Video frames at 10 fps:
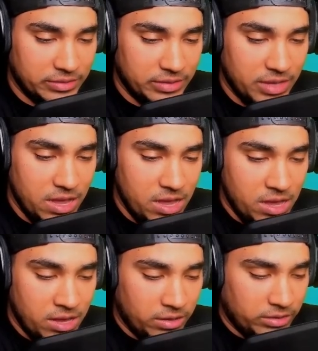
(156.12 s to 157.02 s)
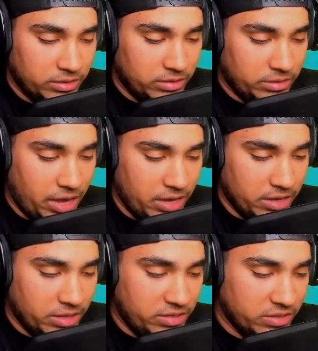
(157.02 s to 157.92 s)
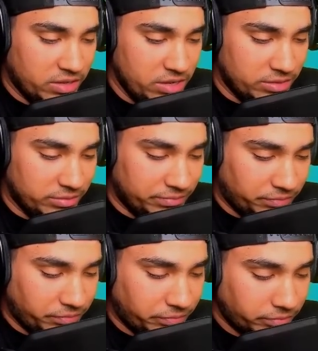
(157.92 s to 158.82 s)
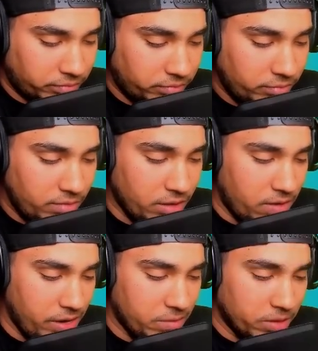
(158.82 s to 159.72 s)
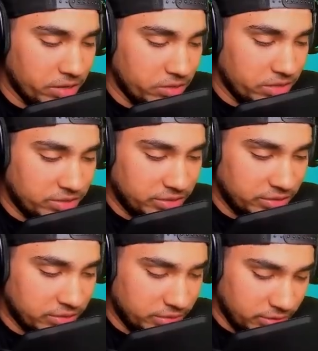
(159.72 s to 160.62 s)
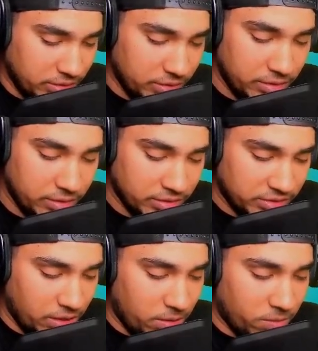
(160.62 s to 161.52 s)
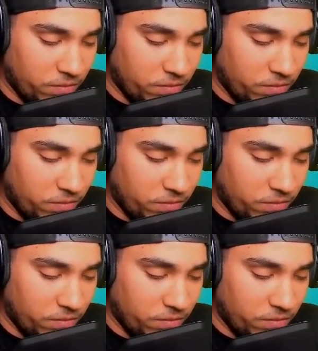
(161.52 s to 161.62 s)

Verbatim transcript: Hey, this is good. All right, we're gonna do this. So